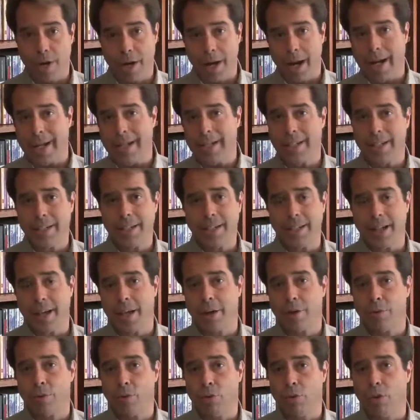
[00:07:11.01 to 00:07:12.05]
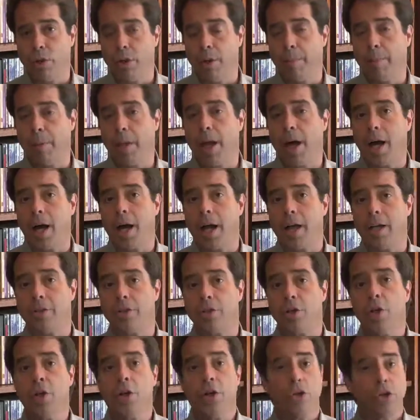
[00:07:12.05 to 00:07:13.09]
90-10 rule
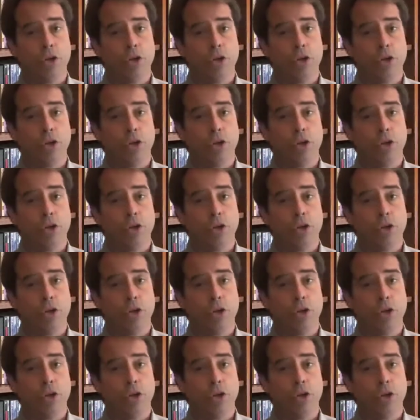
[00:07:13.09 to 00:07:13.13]
applies.